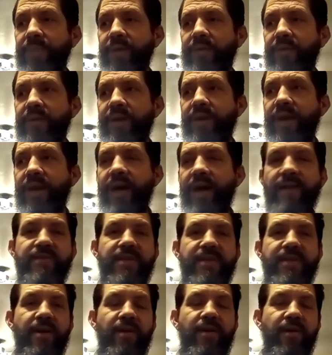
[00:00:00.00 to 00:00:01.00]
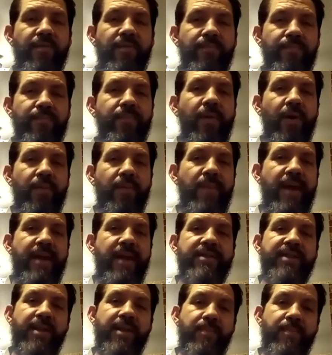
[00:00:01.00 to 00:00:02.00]
The knives there are made
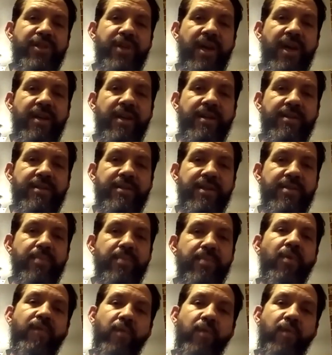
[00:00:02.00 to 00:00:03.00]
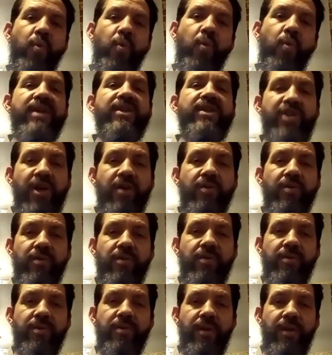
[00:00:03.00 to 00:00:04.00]
instead of machetes. It's more of a woody
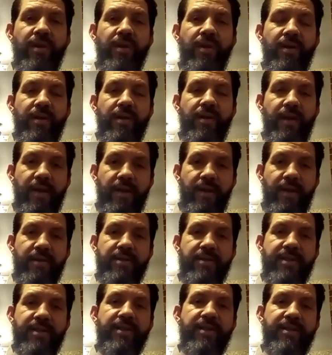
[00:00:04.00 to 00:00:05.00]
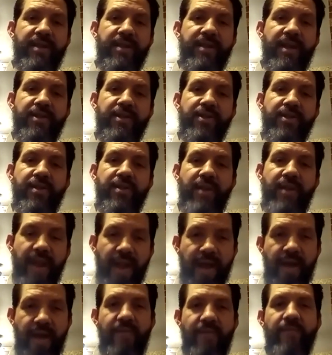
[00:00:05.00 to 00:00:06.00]
jungle in Southeast Asia, so they
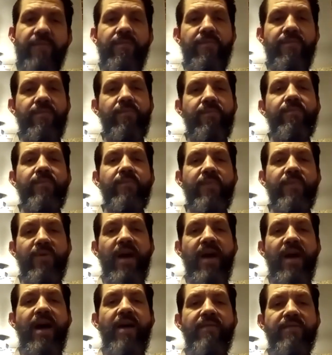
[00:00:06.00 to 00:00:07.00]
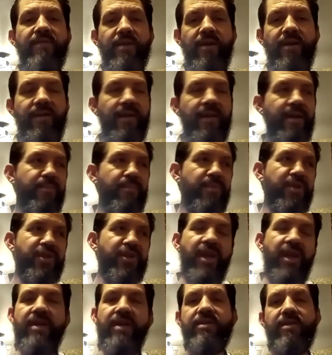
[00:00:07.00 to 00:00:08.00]
have their knives, unlike
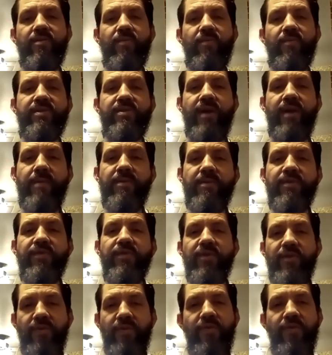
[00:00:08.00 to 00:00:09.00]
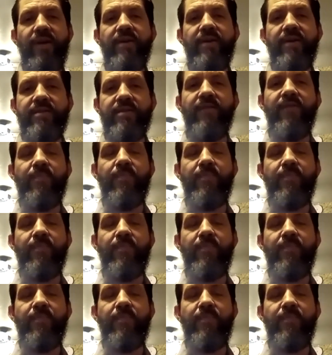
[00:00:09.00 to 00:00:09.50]
machetes in the Western Hemisphere, you find stuff like